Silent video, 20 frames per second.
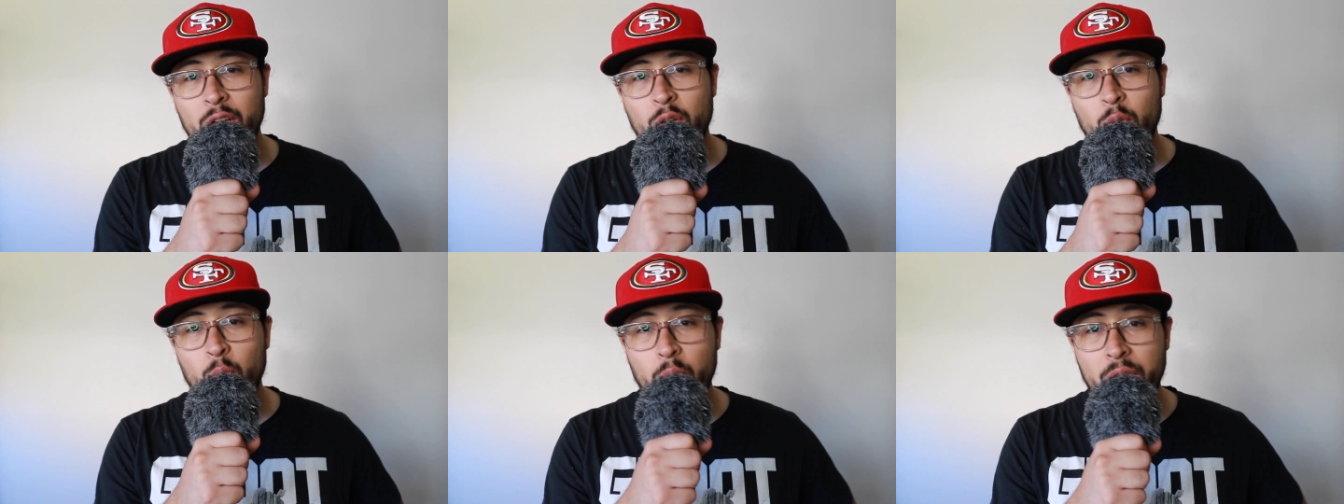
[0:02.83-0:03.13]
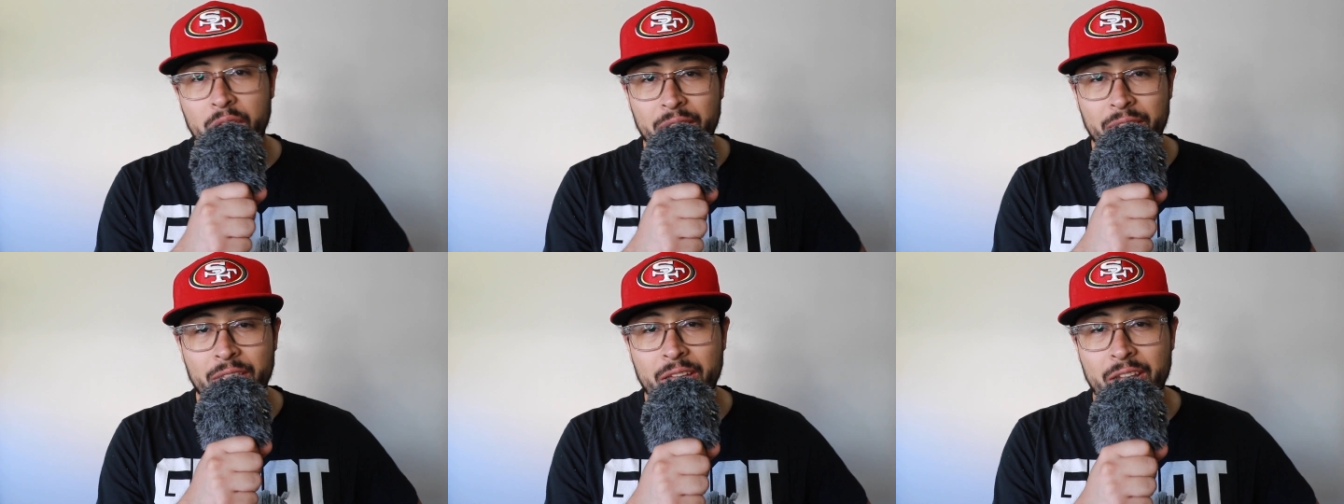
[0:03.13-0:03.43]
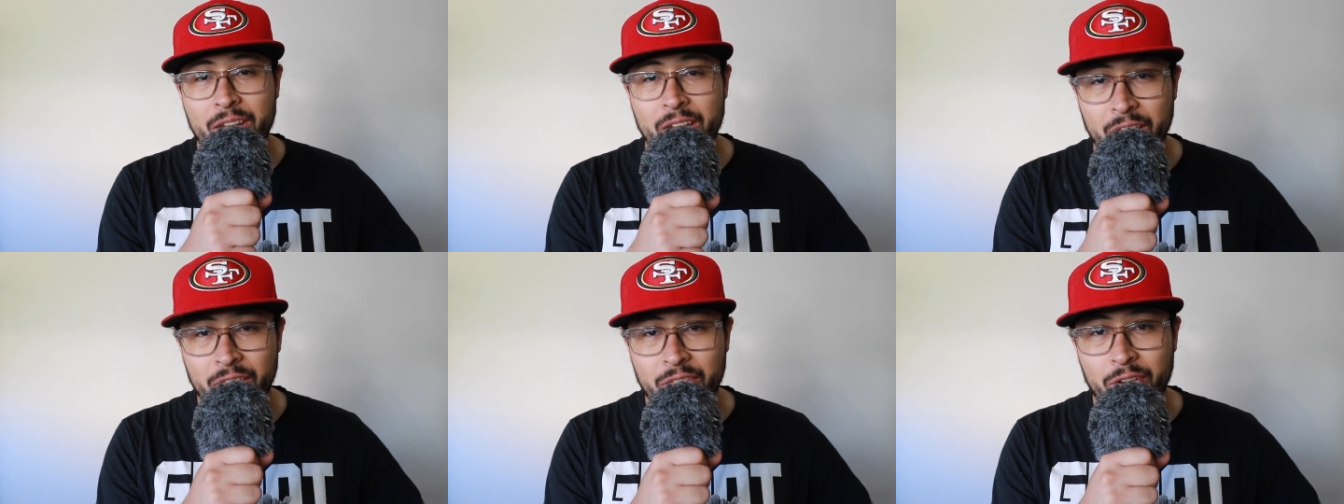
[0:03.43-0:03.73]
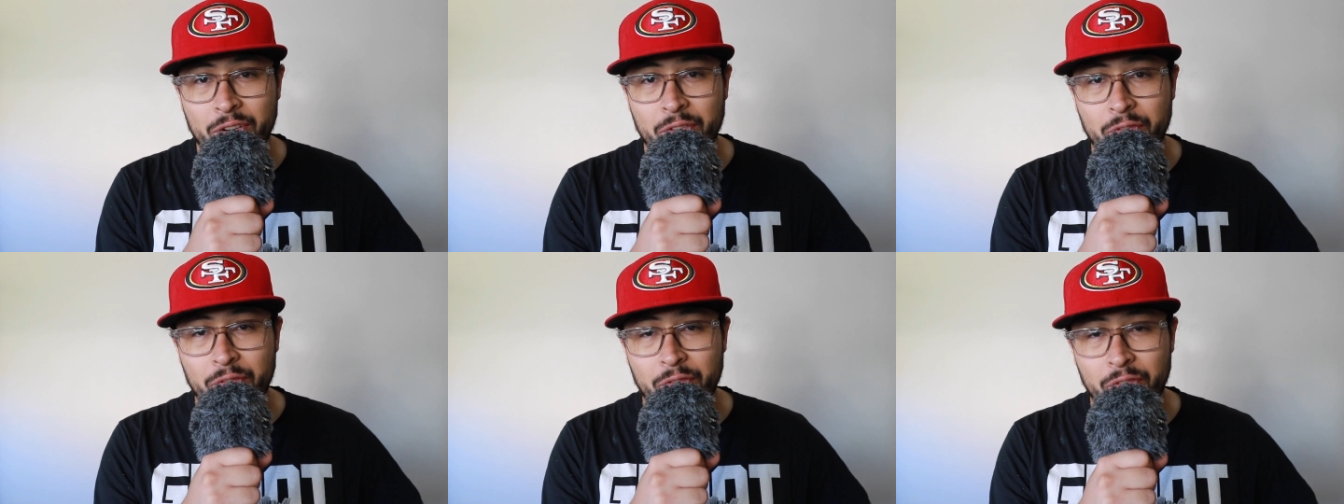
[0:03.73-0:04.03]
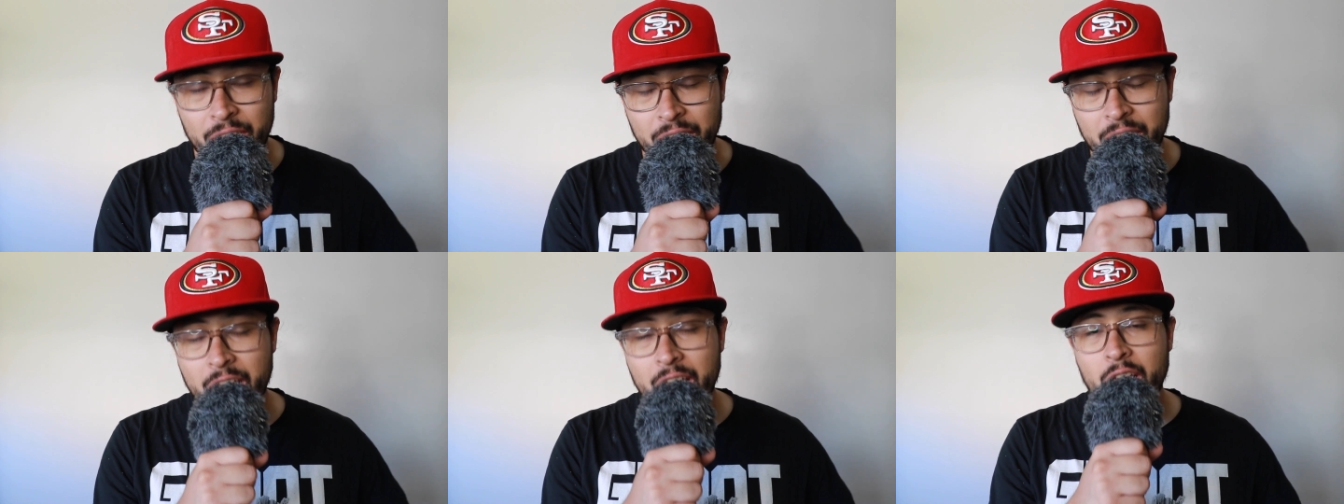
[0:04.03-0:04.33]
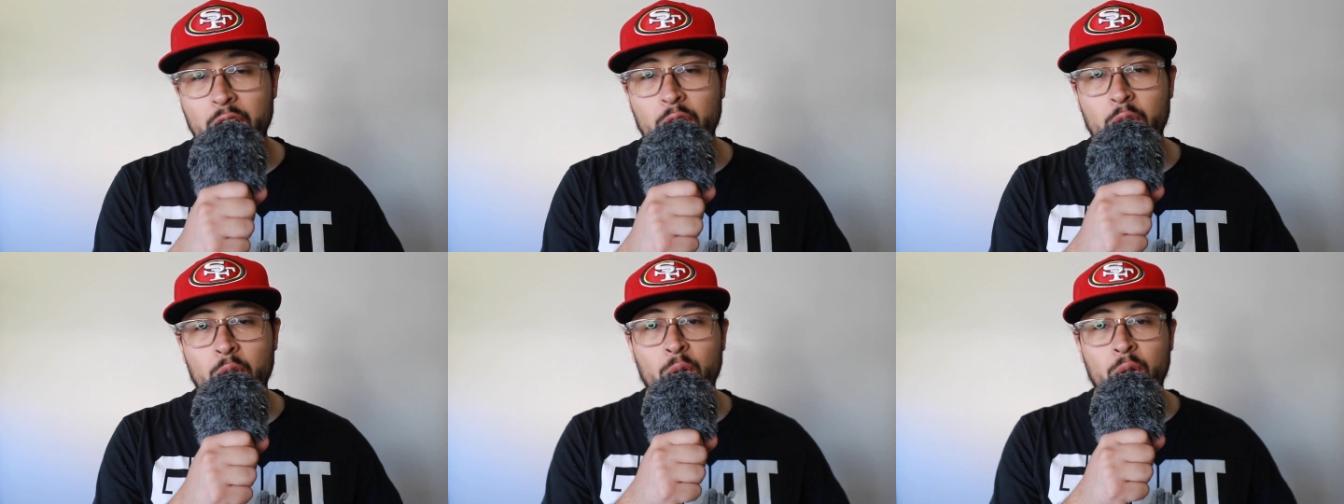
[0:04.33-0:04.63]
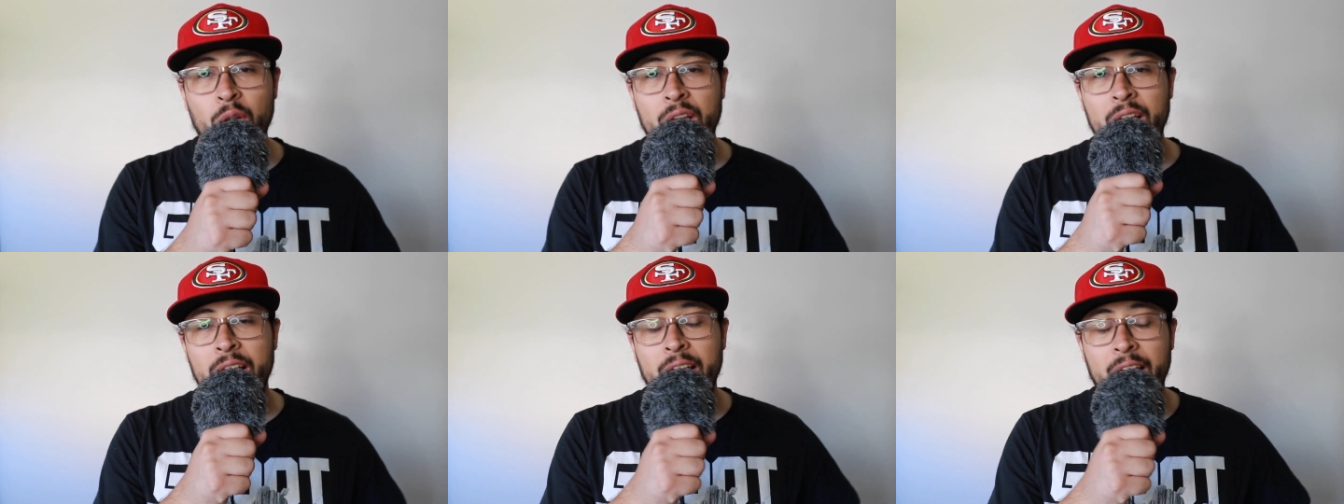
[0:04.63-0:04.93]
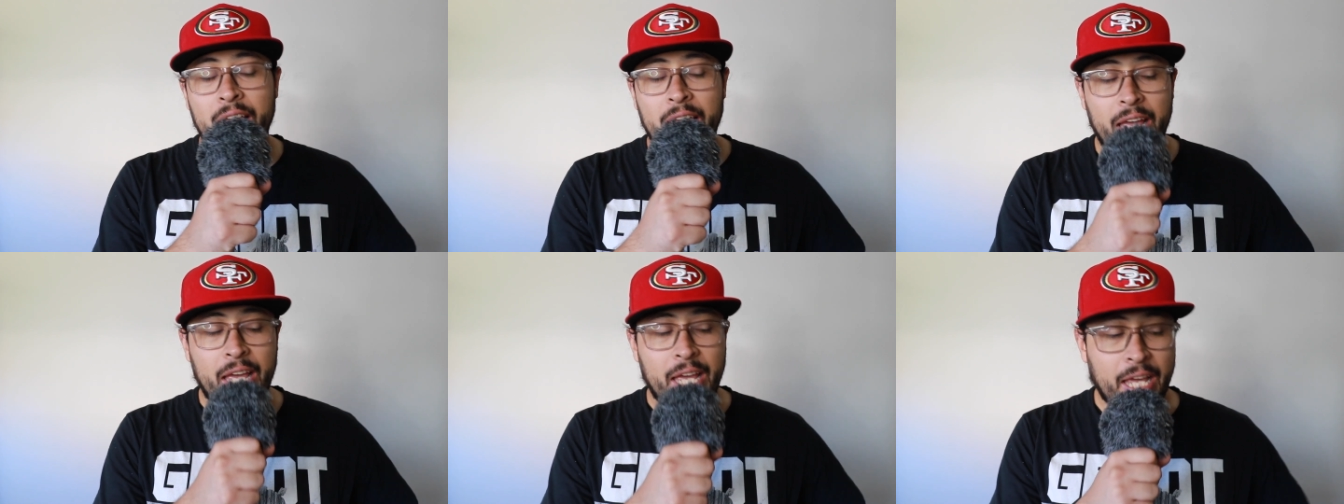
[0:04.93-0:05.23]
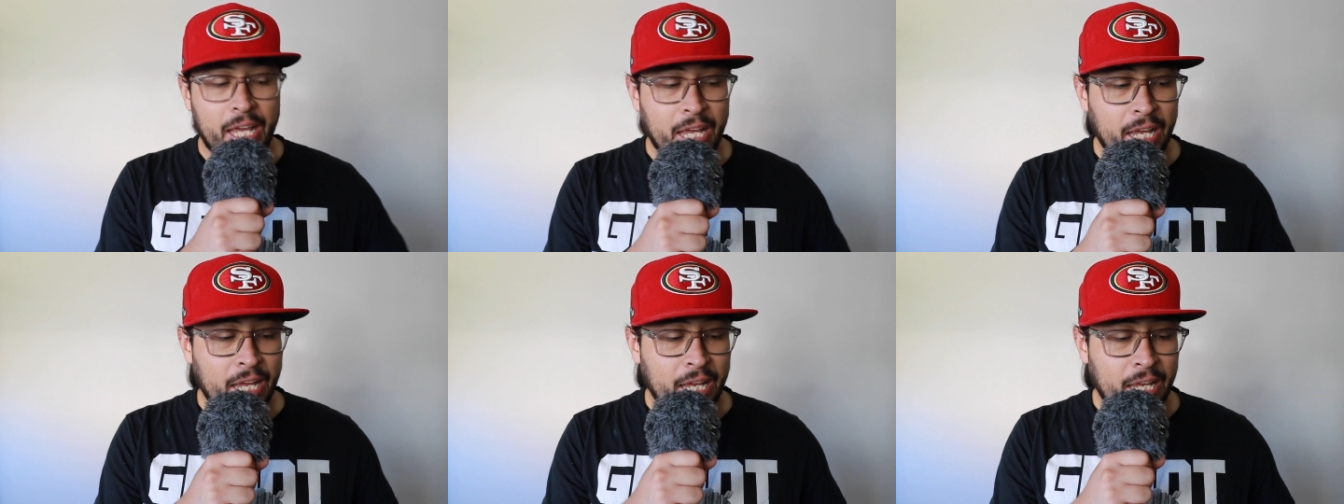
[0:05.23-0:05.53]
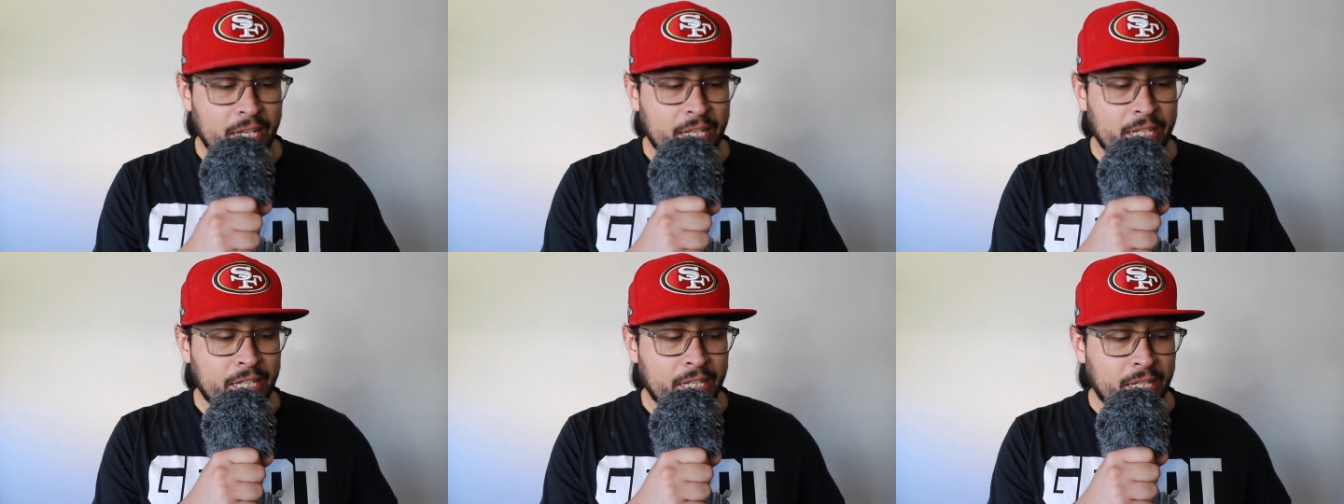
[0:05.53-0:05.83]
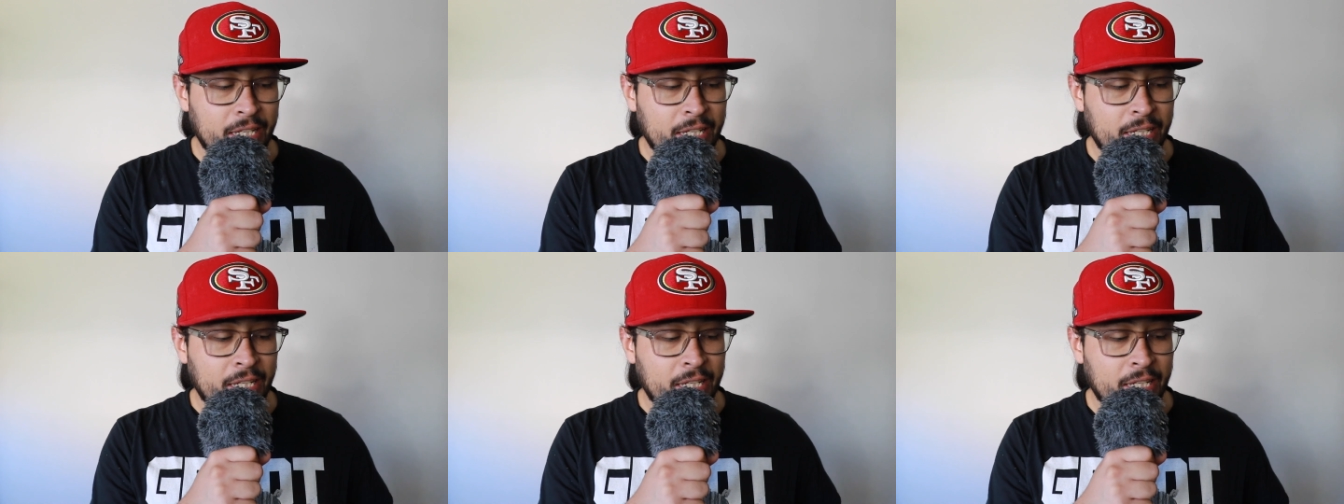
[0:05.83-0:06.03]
with another video, and